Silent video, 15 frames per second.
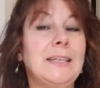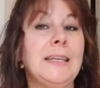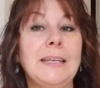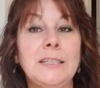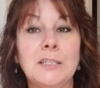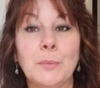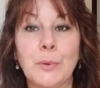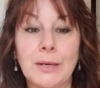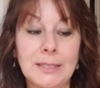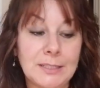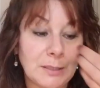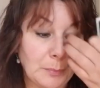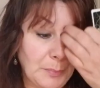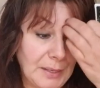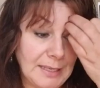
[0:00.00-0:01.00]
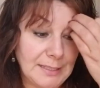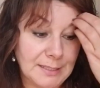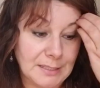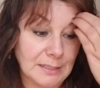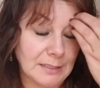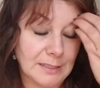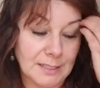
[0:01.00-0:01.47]
need to bring some peace
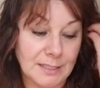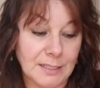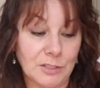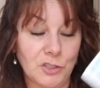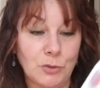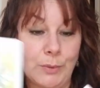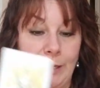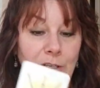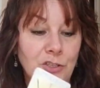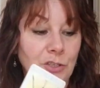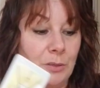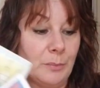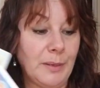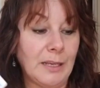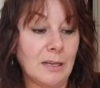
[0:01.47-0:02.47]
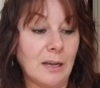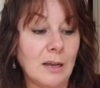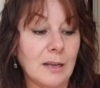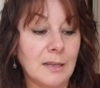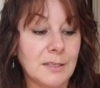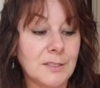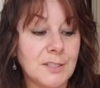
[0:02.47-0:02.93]
to this situation
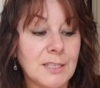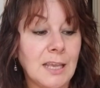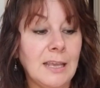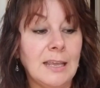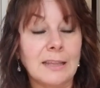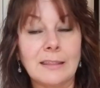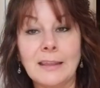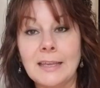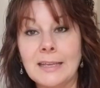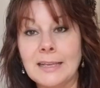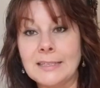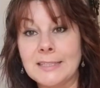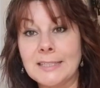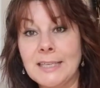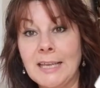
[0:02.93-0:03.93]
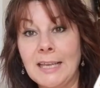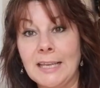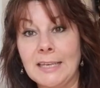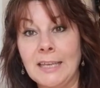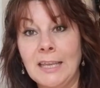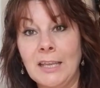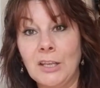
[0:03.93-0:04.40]
because, like I
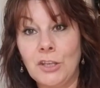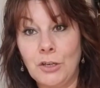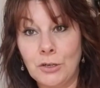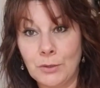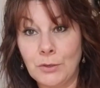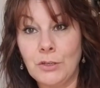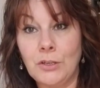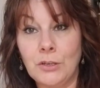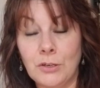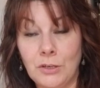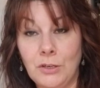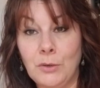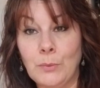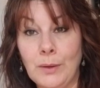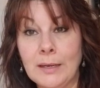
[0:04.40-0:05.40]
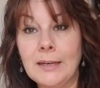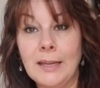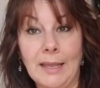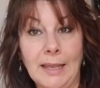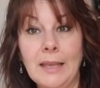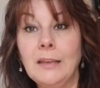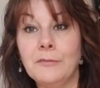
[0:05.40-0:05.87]
said, you're, you you want to
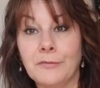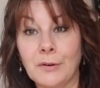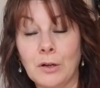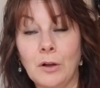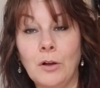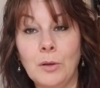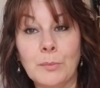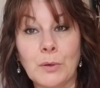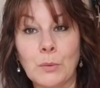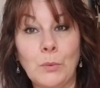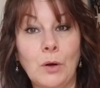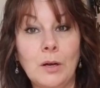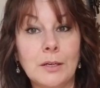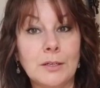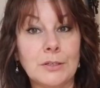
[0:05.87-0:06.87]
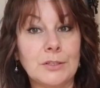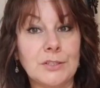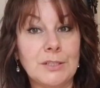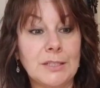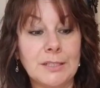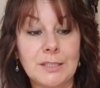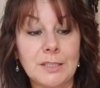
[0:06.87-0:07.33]
head for calmer waters.
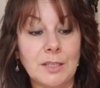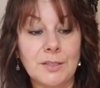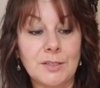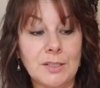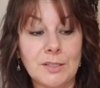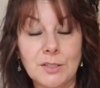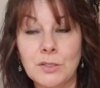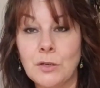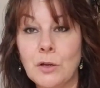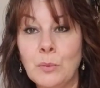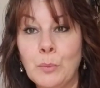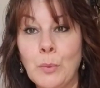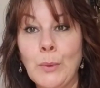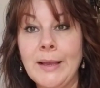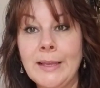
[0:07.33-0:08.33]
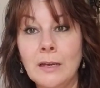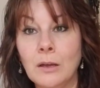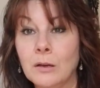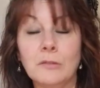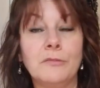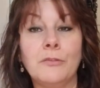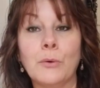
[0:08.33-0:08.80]
This this is no
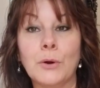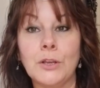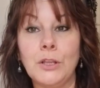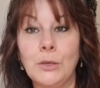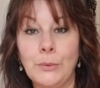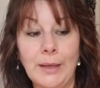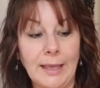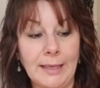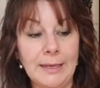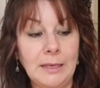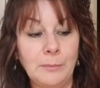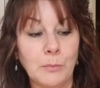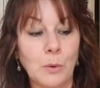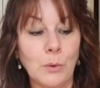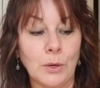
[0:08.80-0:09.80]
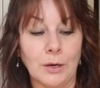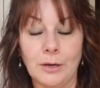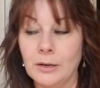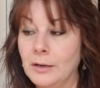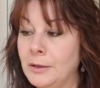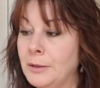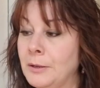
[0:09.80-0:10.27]
bueno for you anymore,
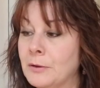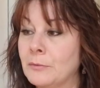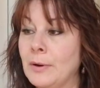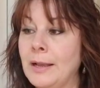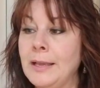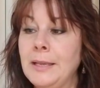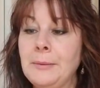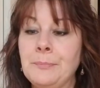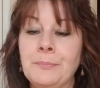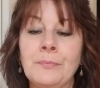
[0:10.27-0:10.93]
right?